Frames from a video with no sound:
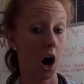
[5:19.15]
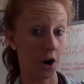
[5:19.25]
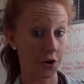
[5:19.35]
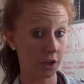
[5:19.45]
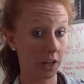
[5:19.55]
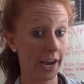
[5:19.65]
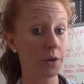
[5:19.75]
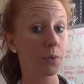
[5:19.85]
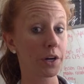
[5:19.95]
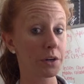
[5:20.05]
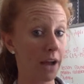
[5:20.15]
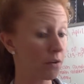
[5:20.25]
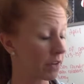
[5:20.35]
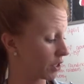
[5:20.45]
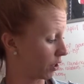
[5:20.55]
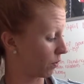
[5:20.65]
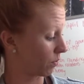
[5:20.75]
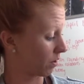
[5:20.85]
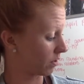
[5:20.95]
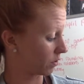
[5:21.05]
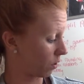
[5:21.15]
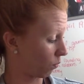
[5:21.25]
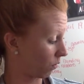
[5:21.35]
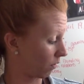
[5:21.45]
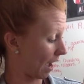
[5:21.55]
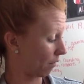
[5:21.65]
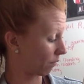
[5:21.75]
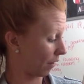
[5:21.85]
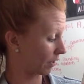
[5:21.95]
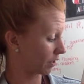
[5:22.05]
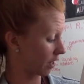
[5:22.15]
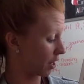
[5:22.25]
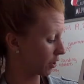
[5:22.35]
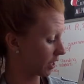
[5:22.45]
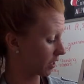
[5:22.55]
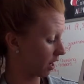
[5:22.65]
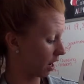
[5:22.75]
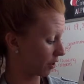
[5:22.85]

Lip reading: Underline where you're rounding to. So we're rounding to the hundreds,